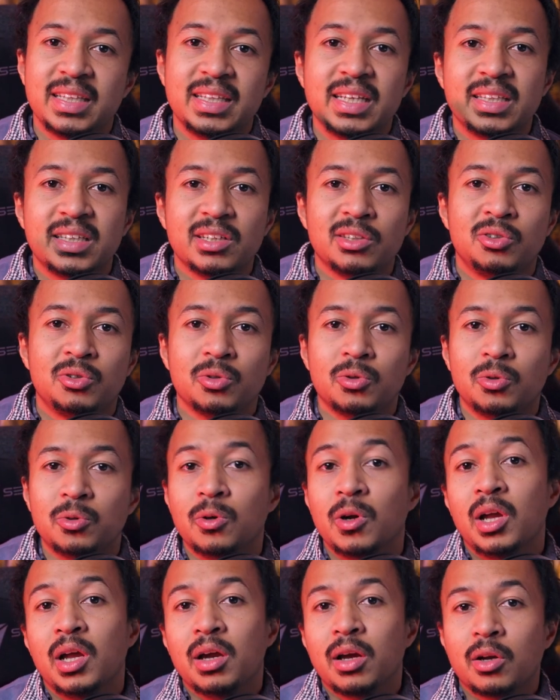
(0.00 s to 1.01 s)
I needed
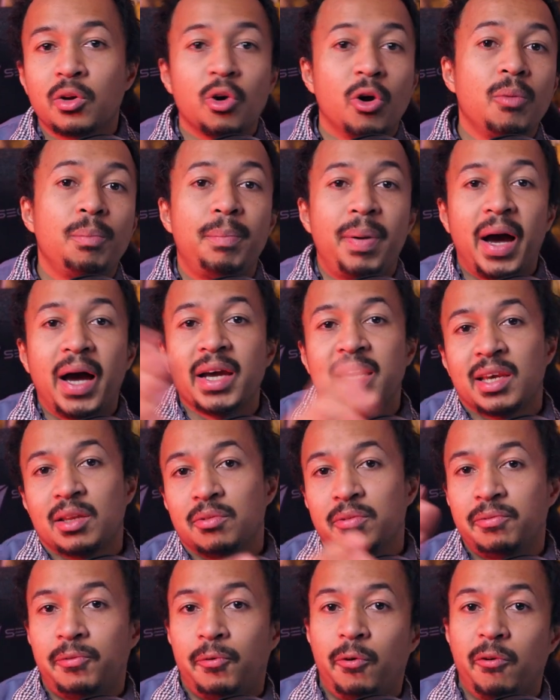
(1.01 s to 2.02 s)
to go back
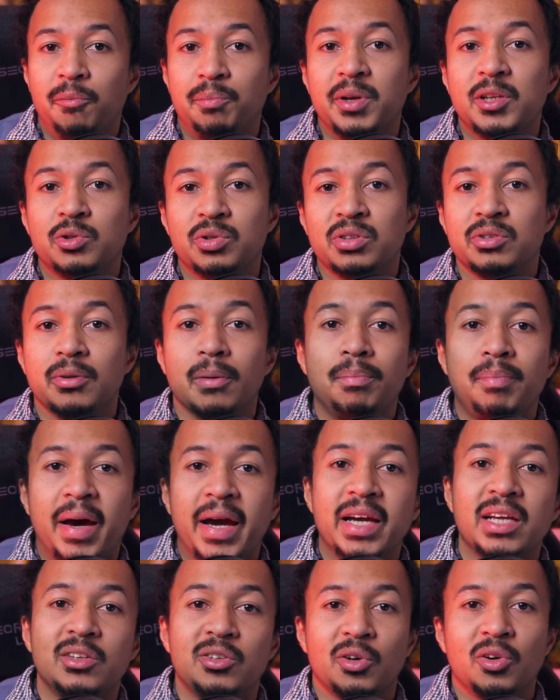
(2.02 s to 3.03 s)
and forth between the
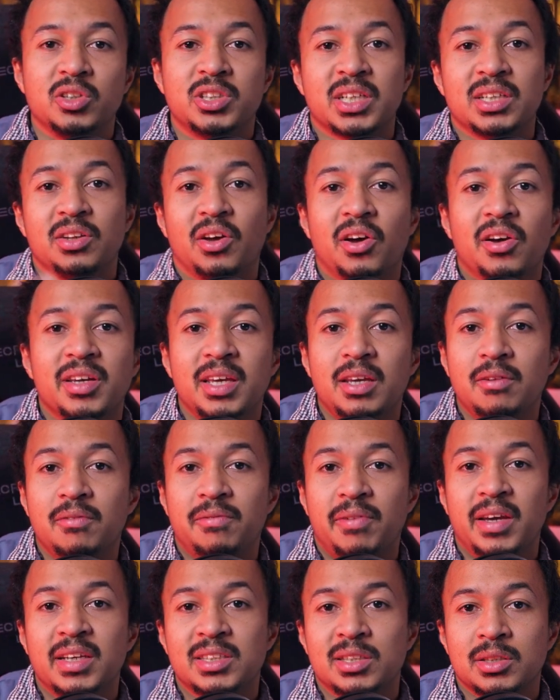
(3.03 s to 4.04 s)
PyTorch and Hugging
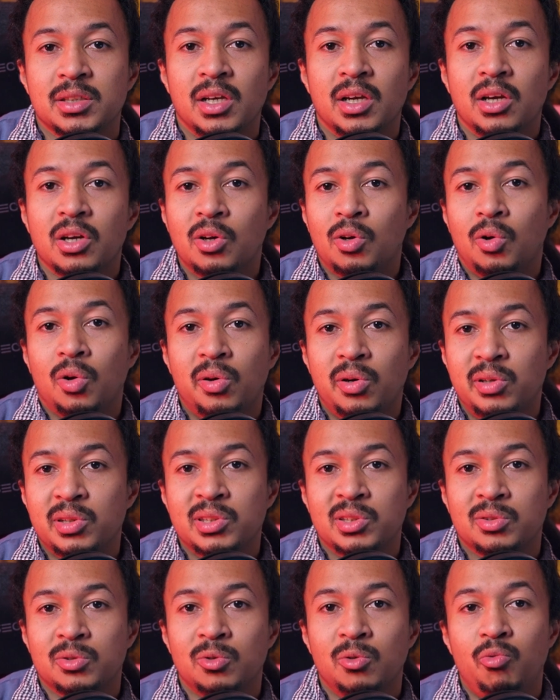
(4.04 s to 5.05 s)
Face
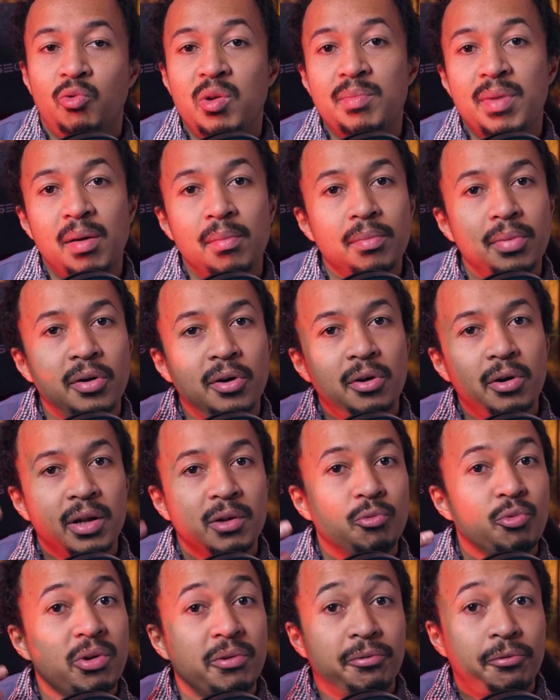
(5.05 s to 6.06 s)
course to remember
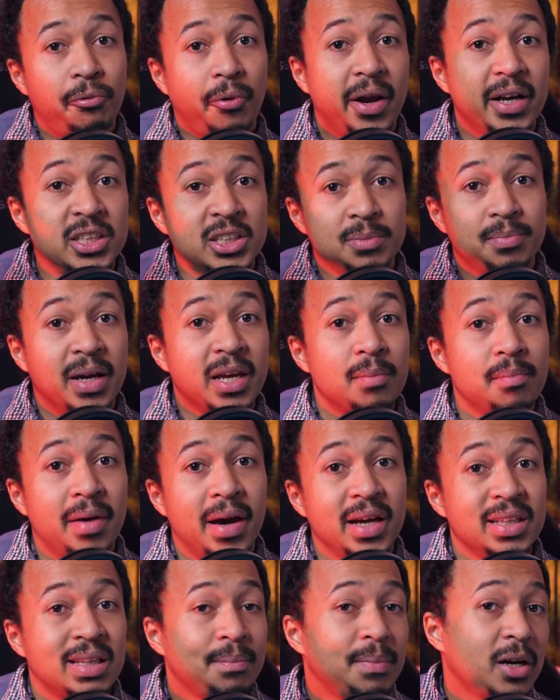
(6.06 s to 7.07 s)
and refresh my
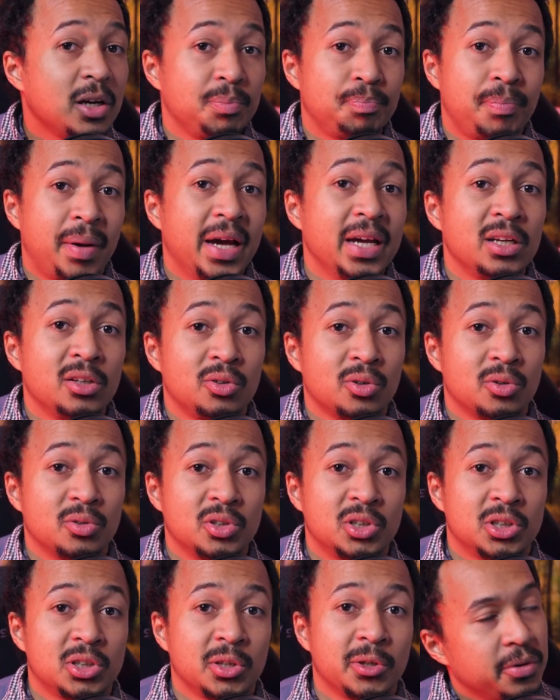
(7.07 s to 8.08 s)
mind about
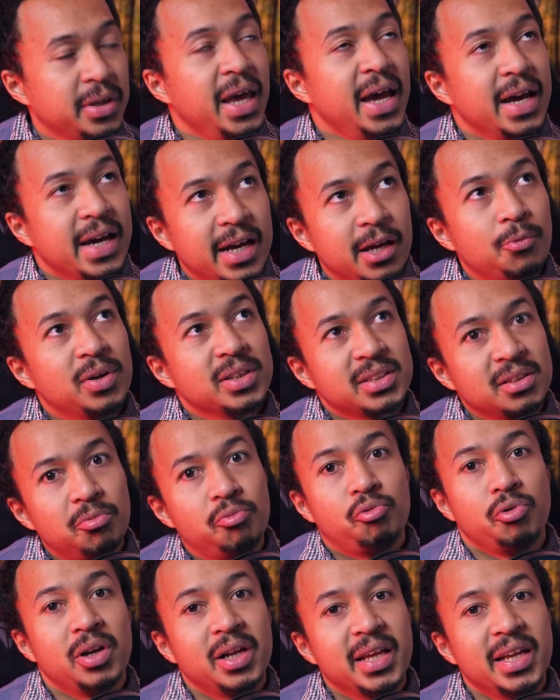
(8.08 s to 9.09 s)
PyTorch. So yeah, it was a
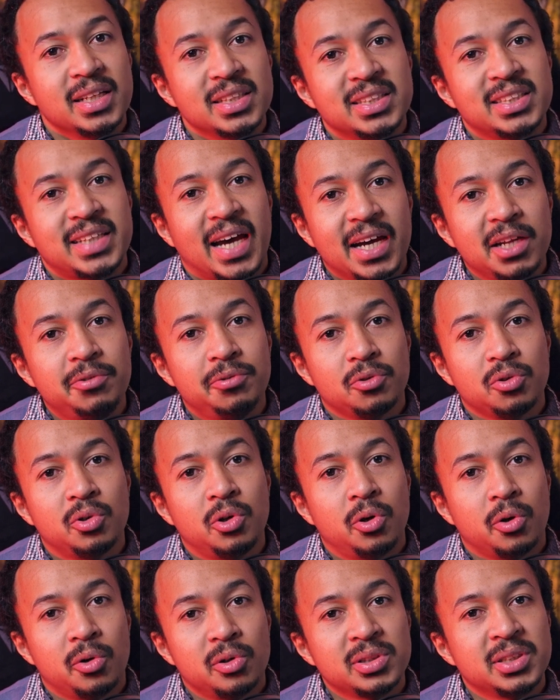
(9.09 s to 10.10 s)
really insightful
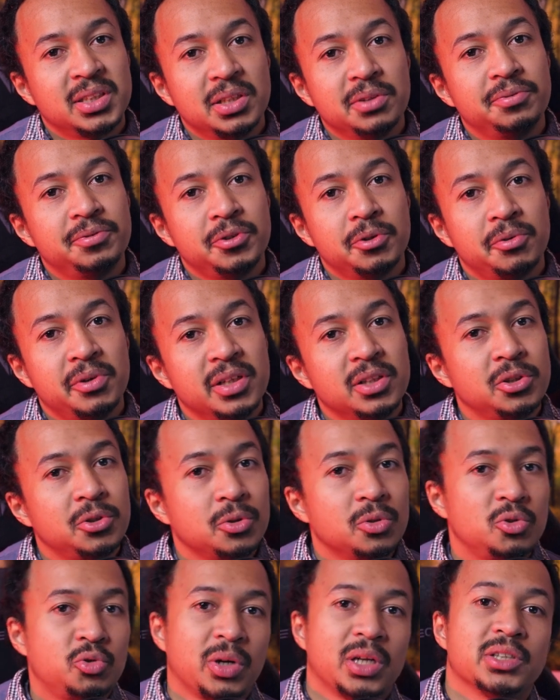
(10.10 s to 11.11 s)
course. If you're
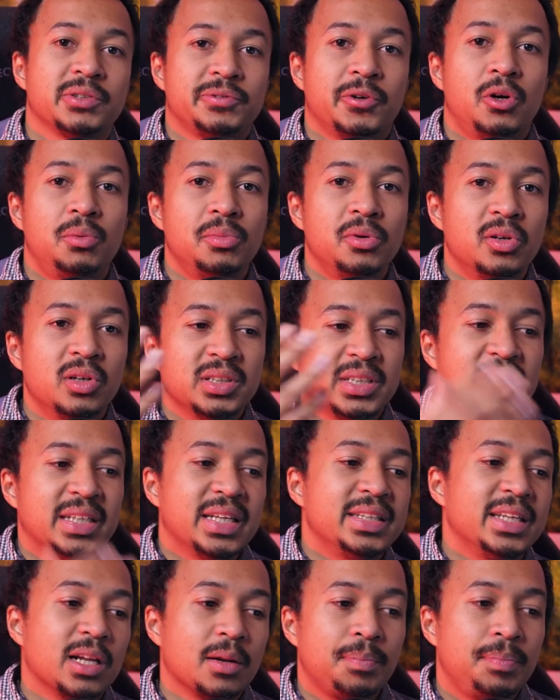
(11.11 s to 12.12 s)
into Transformers
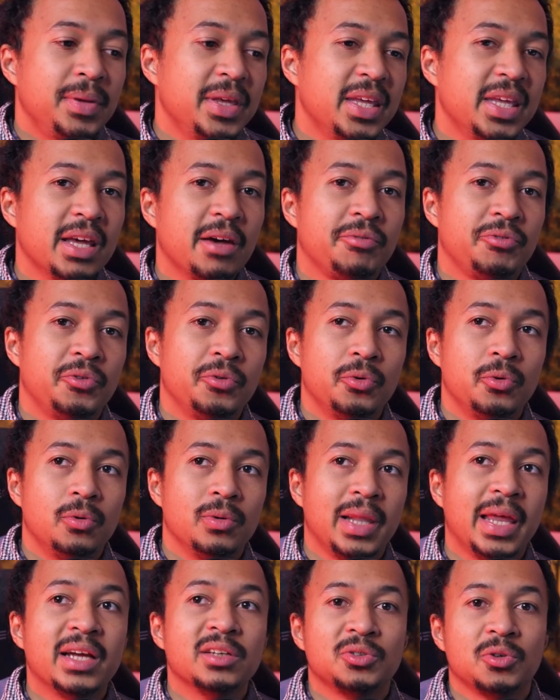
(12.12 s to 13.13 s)
and N L P, if
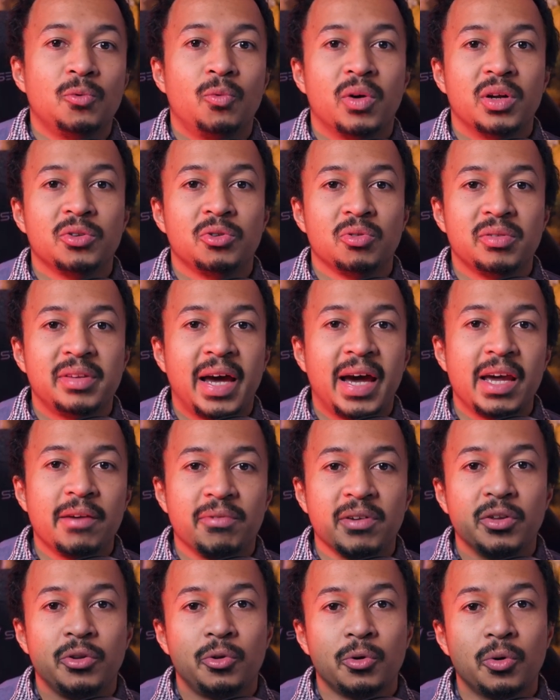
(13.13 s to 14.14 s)
you later want to
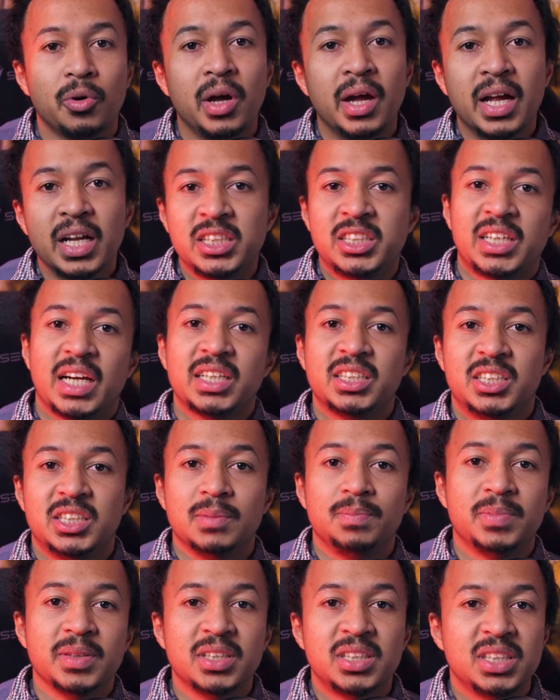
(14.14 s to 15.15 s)
dive into
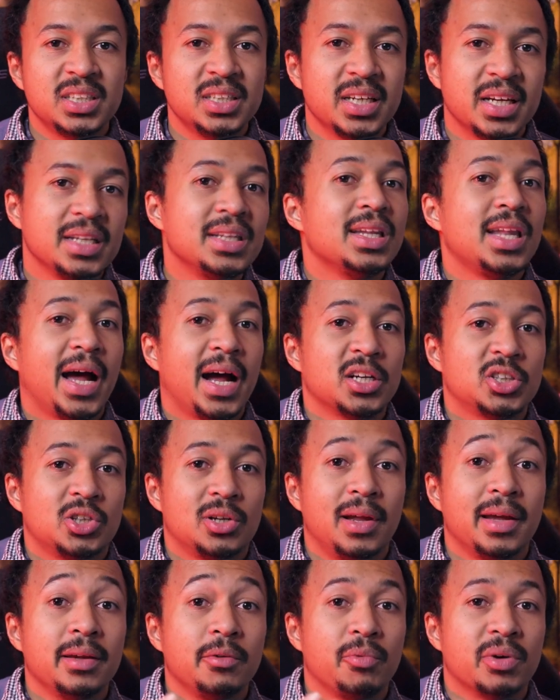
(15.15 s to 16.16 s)
ChatGPT and
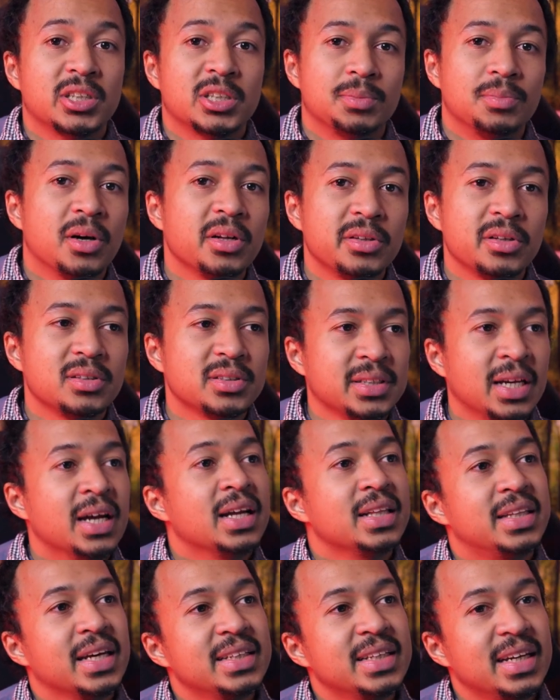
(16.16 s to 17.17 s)
large language models,
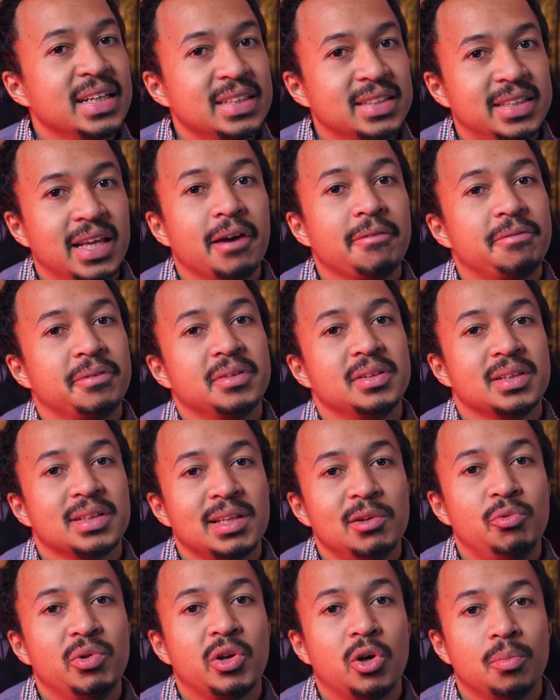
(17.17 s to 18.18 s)
then I
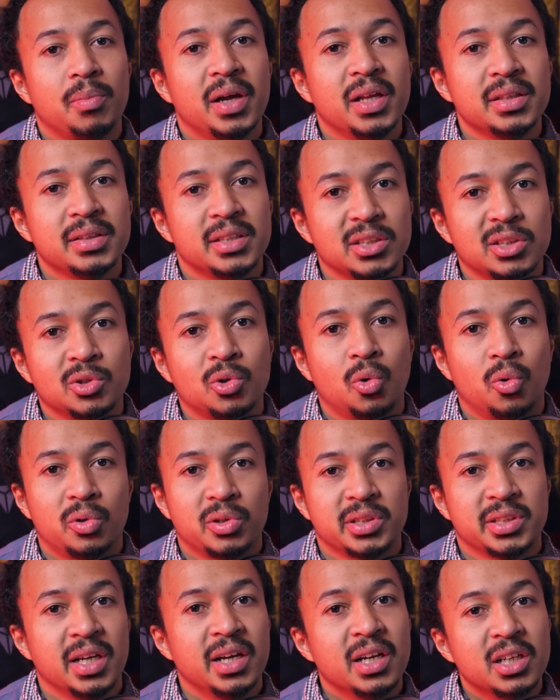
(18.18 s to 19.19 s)
definitely recommend this
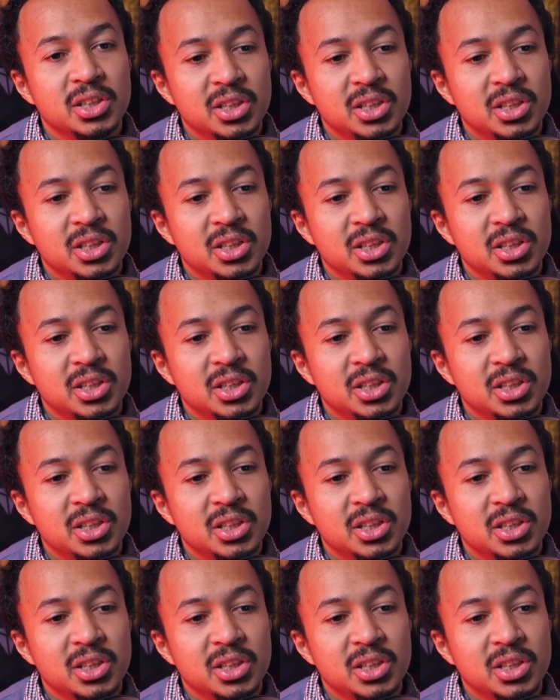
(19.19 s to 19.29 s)
course.